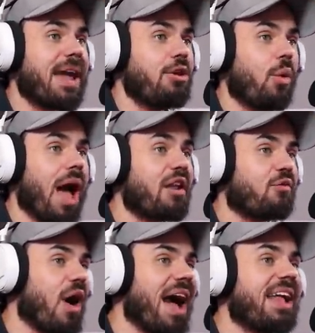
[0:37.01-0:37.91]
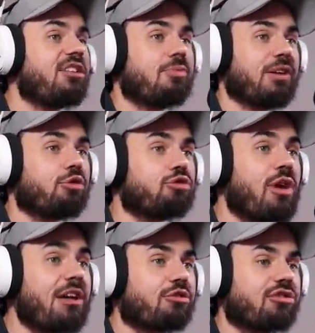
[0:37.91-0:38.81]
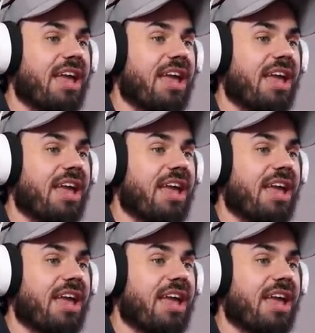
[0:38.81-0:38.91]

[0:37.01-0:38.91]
and you gotta find special treasures.